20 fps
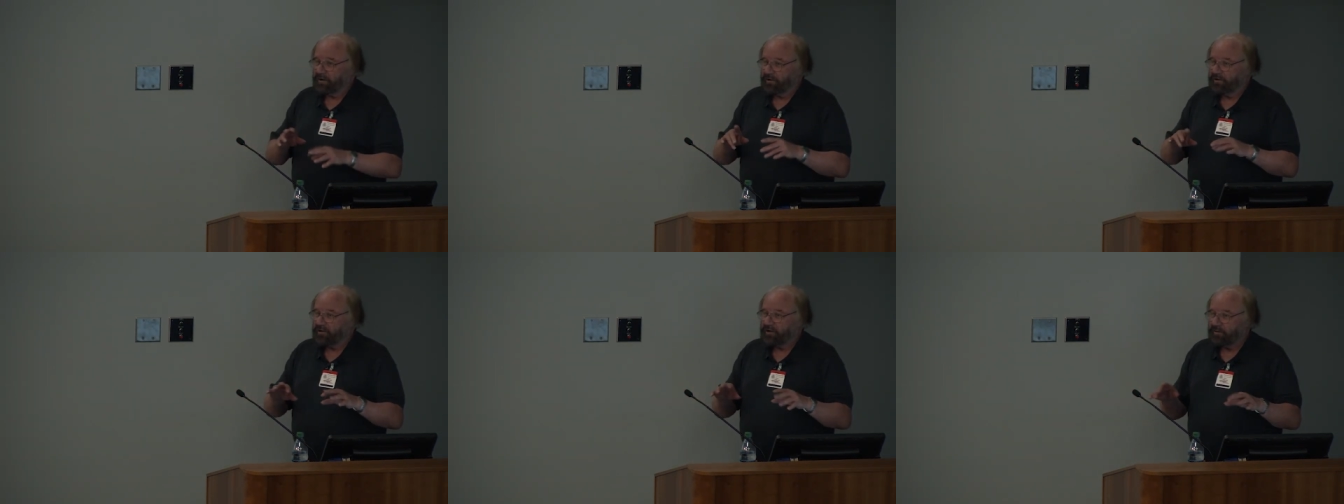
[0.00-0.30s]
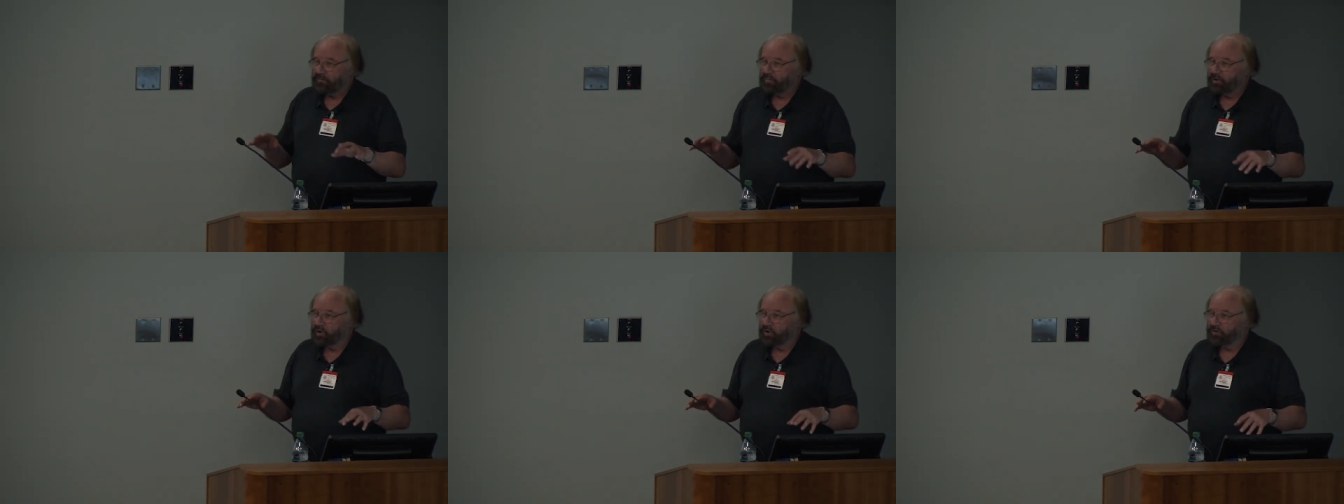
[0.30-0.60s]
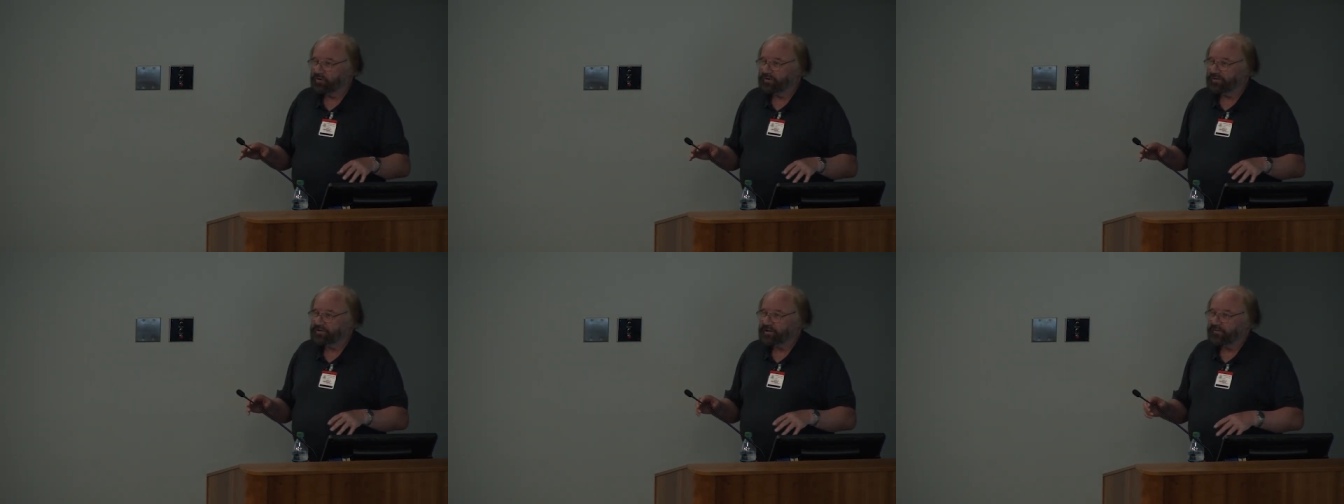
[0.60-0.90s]
on the
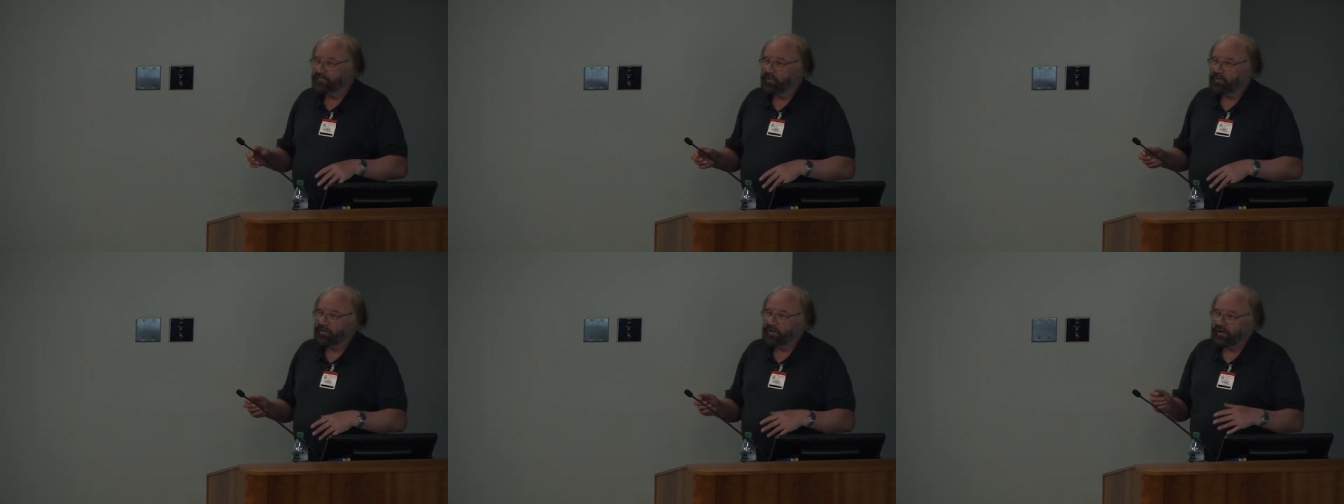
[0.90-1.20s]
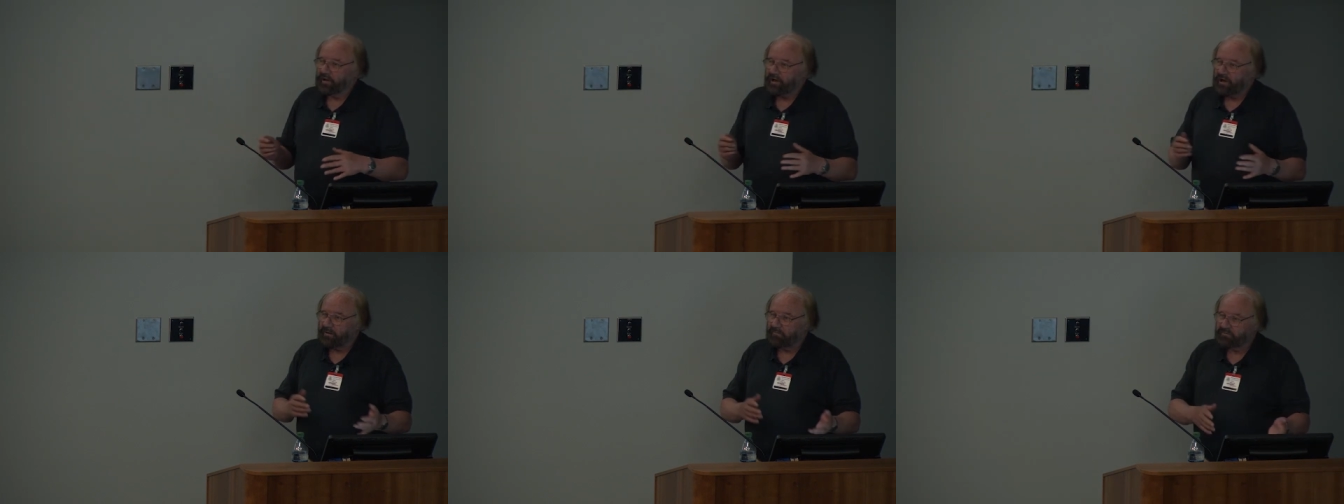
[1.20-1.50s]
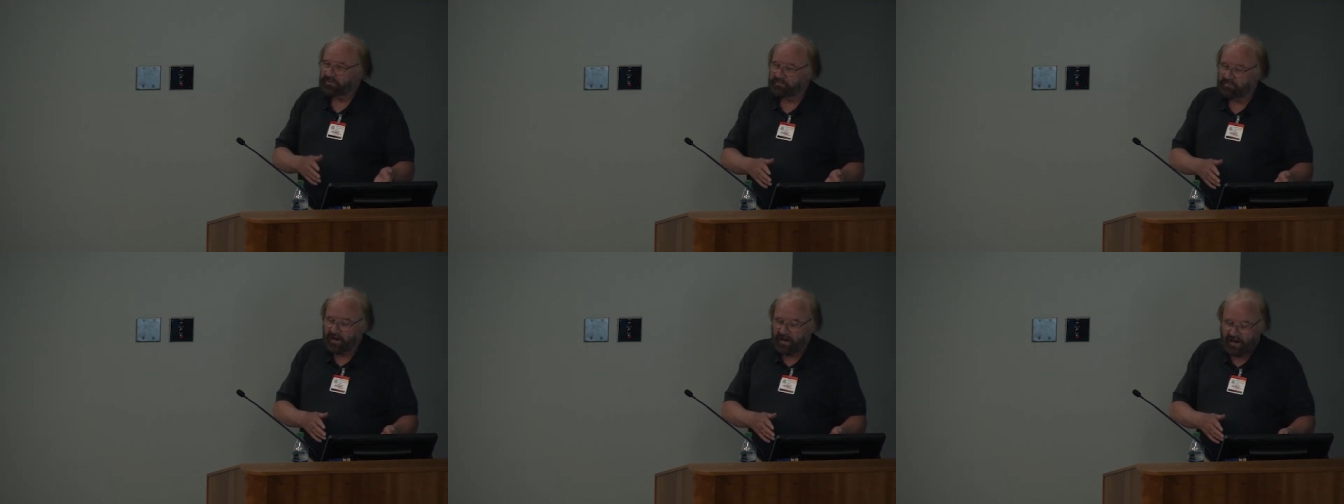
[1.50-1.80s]
computer and so forth, and then
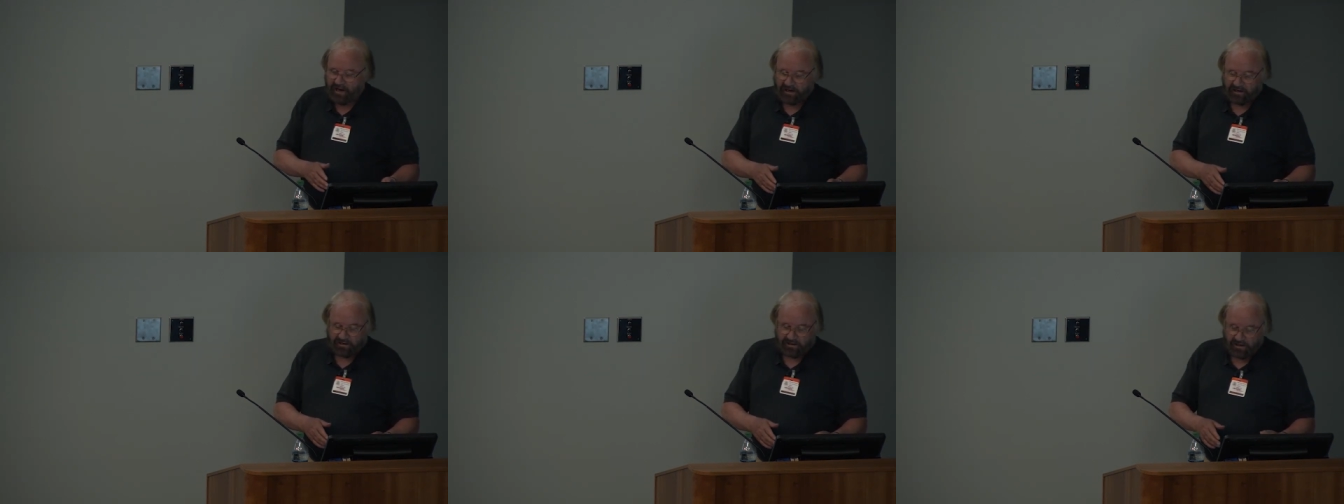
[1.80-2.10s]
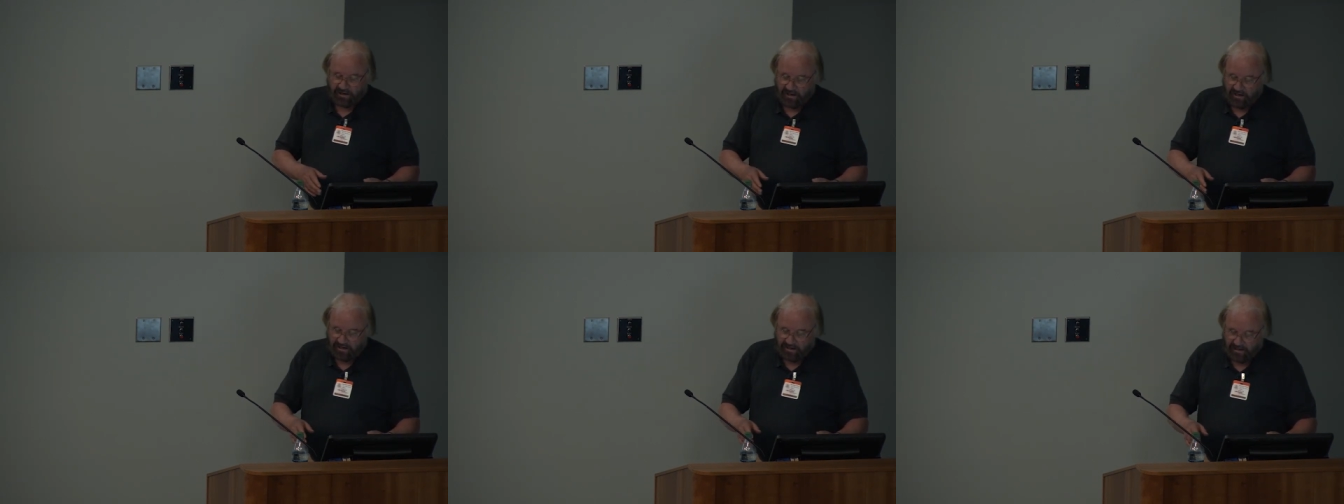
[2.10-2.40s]
comes back.